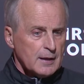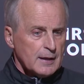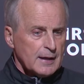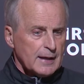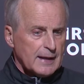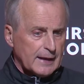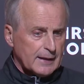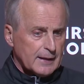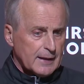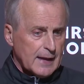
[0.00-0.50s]

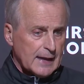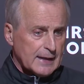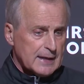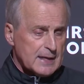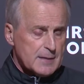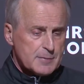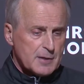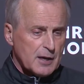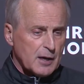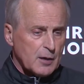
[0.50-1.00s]
and I, I
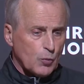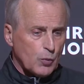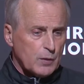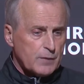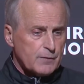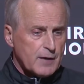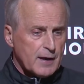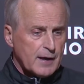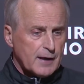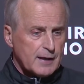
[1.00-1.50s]
keep telling him
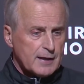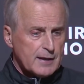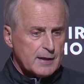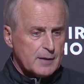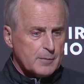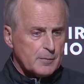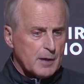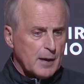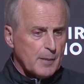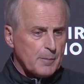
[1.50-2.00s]
we've got to get
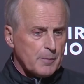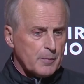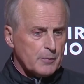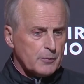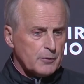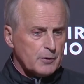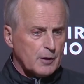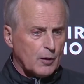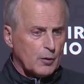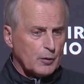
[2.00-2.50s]
him not
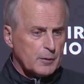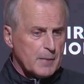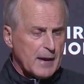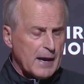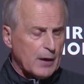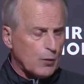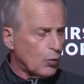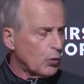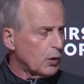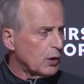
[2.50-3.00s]
only
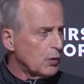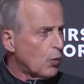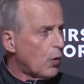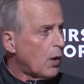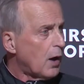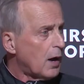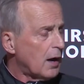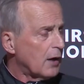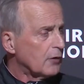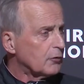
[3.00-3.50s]
back where he
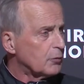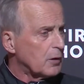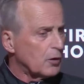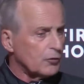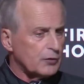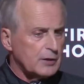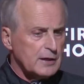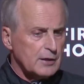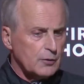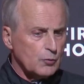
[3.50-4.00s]
was
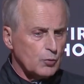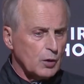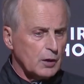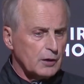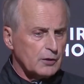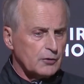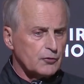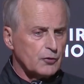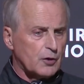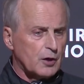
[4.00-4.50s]
because he had
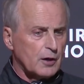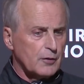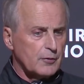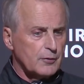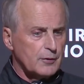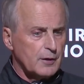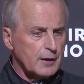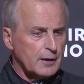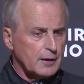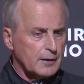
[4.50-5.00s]
really
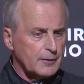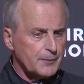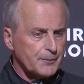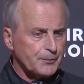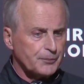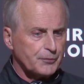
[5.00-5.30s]
started uh,